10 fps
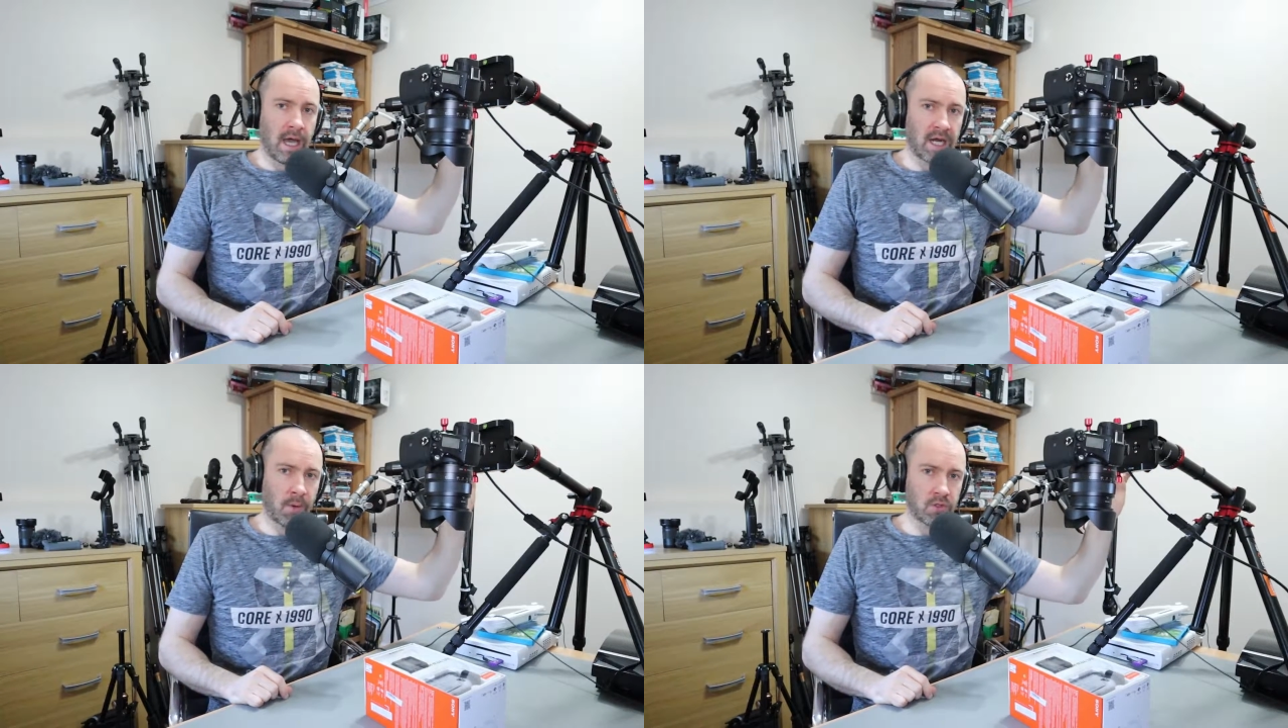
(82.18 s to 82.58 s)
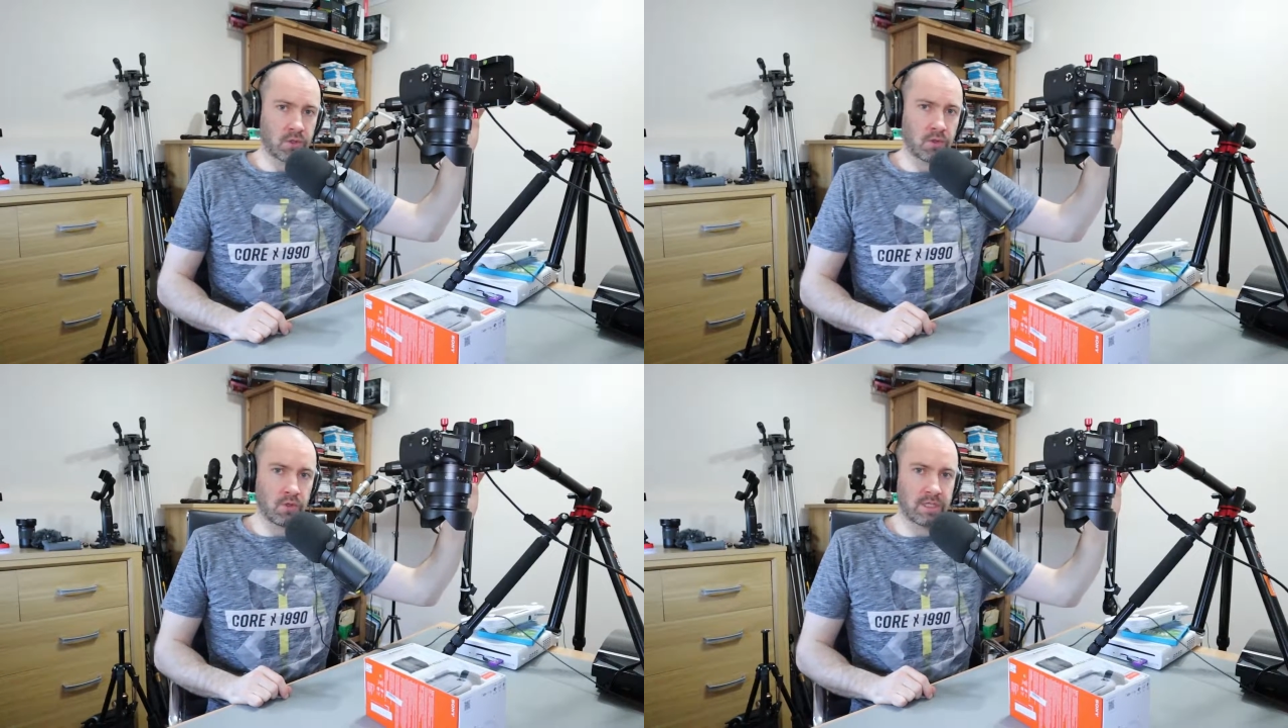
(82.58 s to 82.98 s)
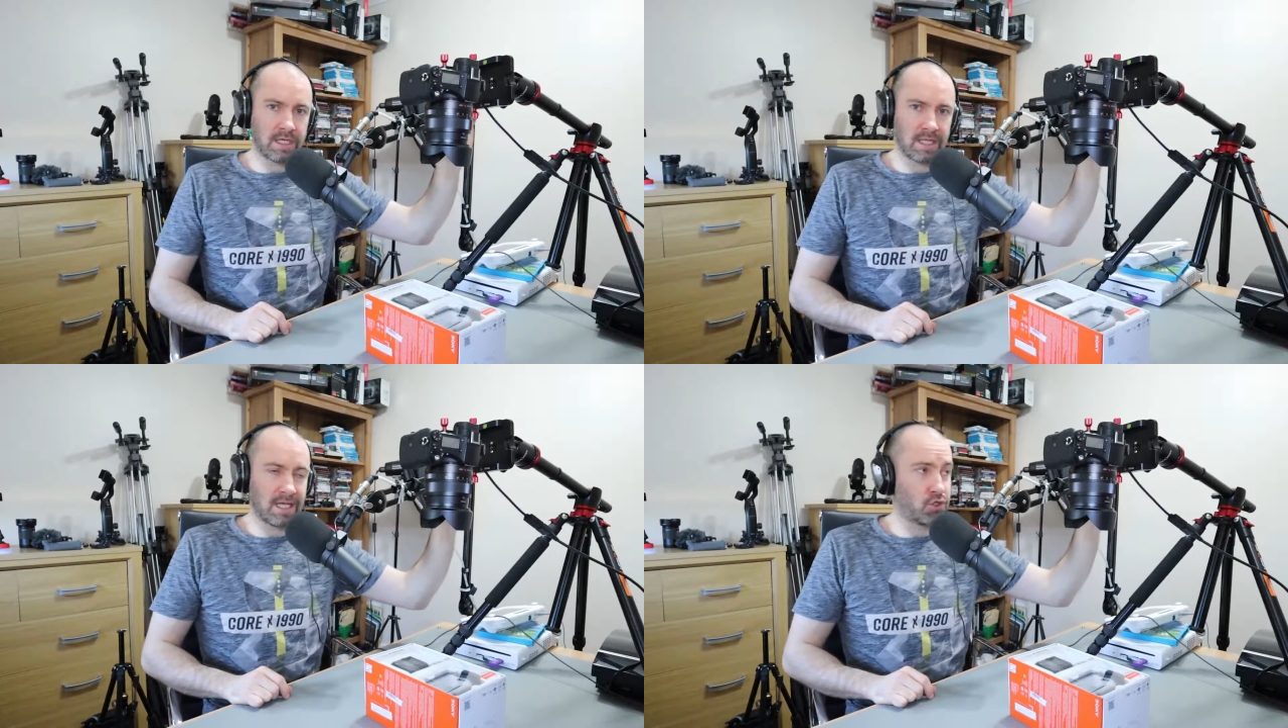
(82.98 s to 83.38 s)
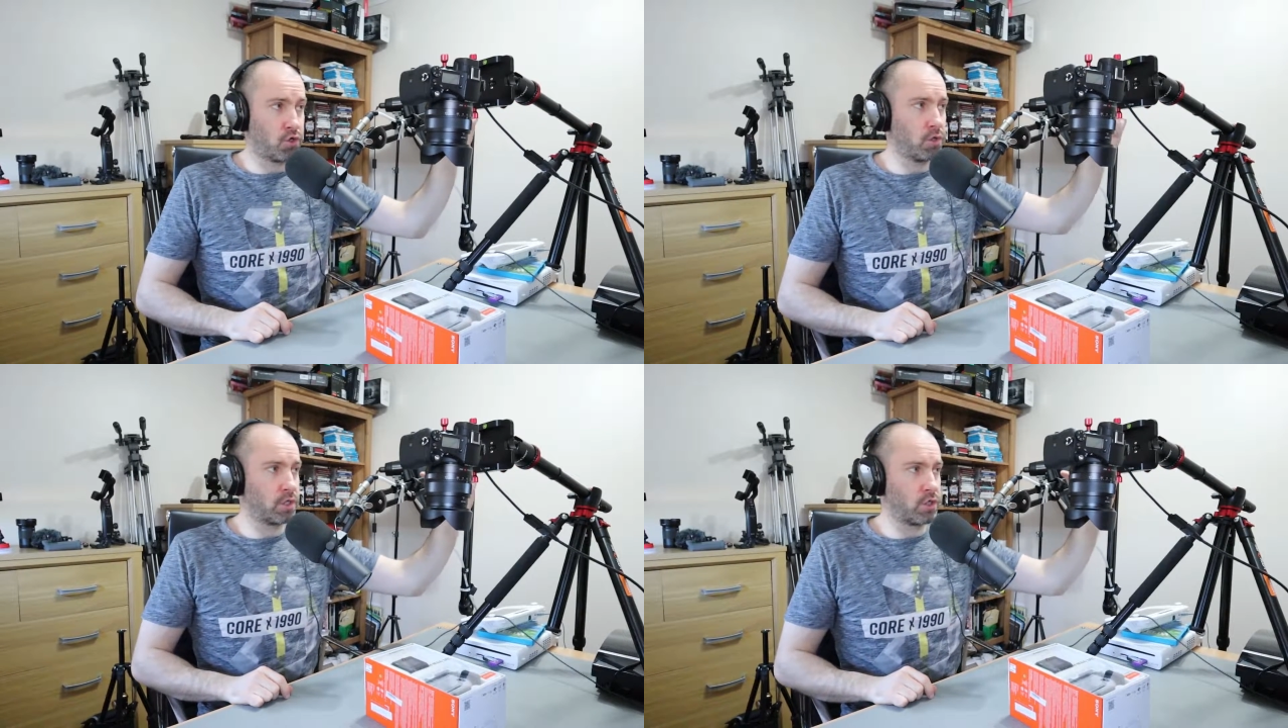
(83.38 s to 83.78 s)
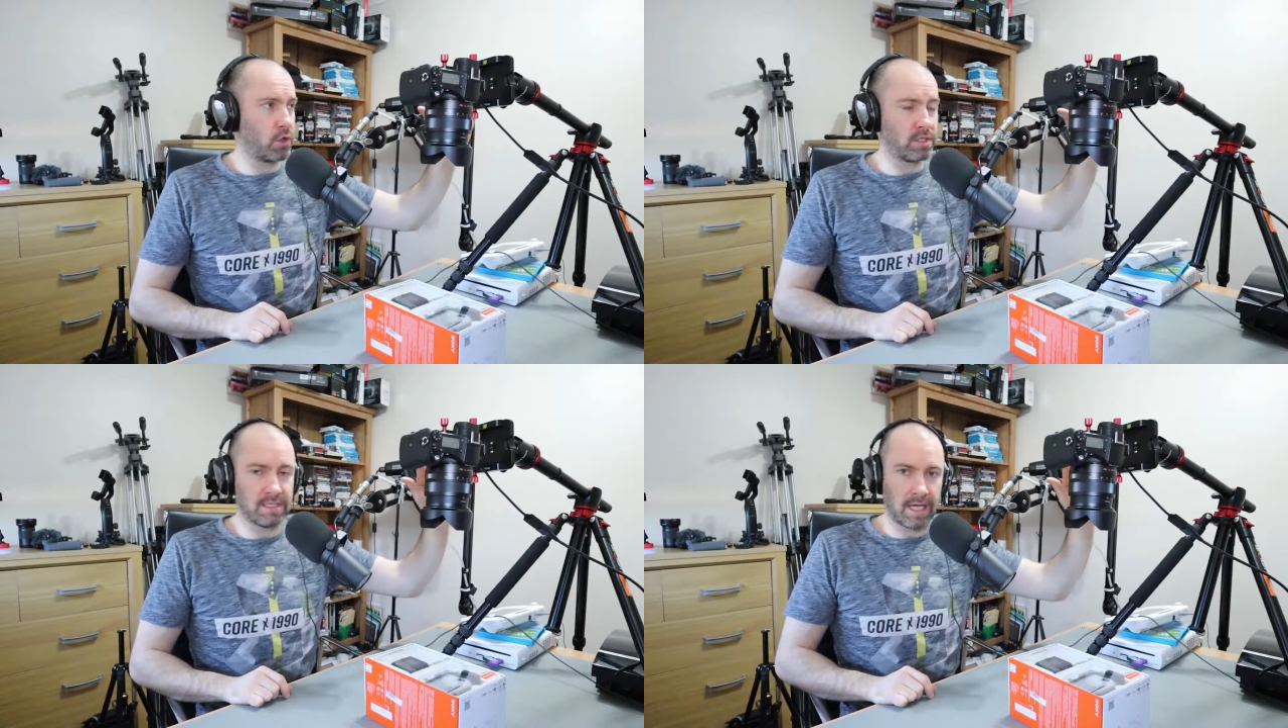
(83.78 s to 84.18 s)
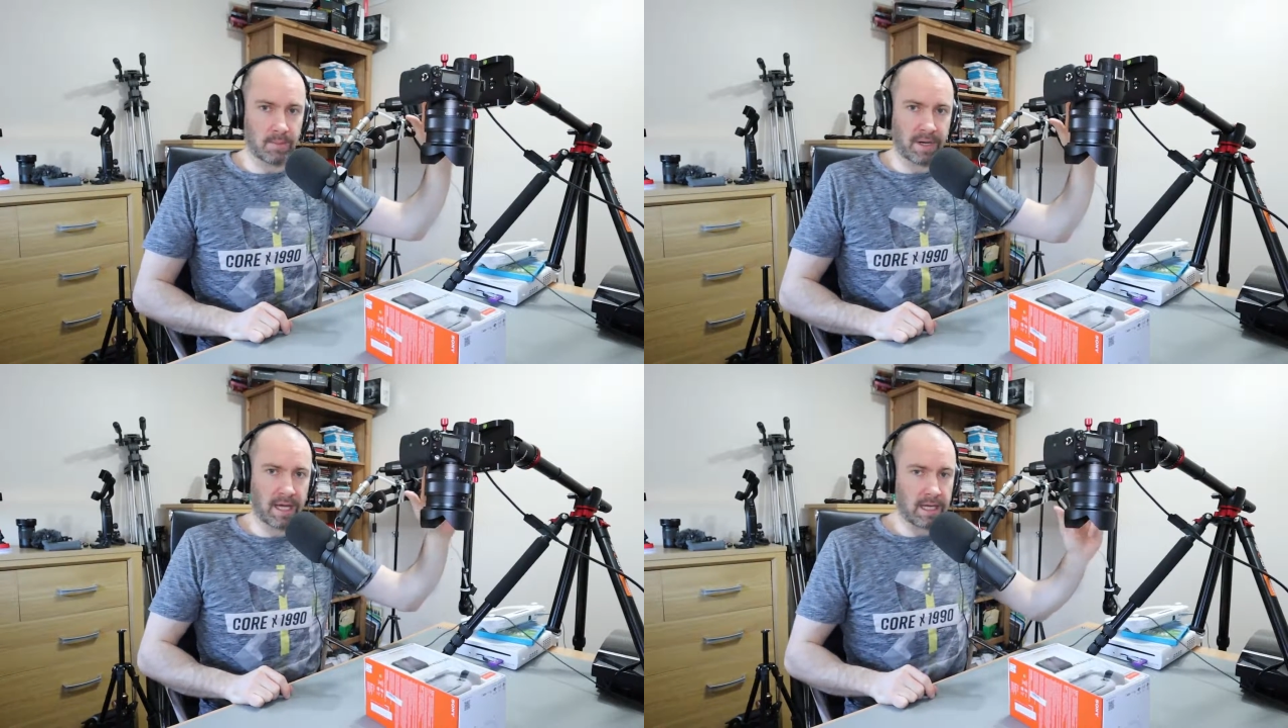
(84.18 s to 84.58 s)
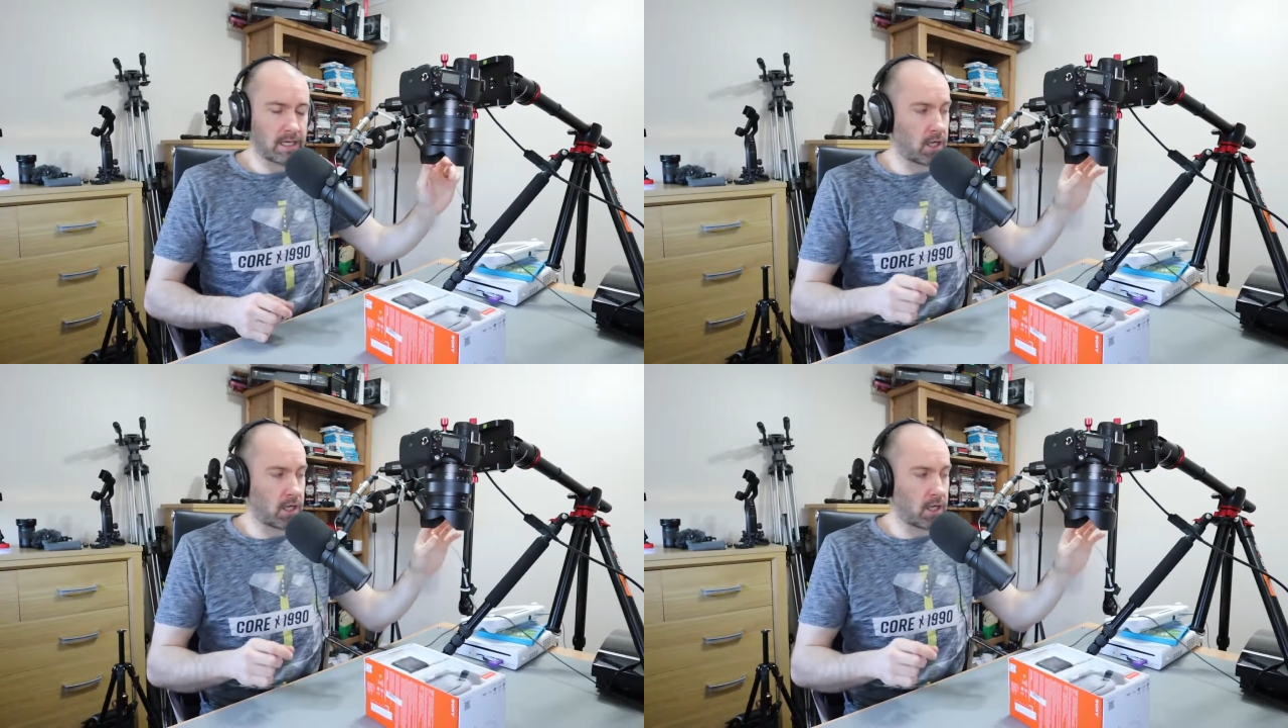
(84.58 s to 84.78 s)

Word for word: And I'm also using this Coolertron Z bracket.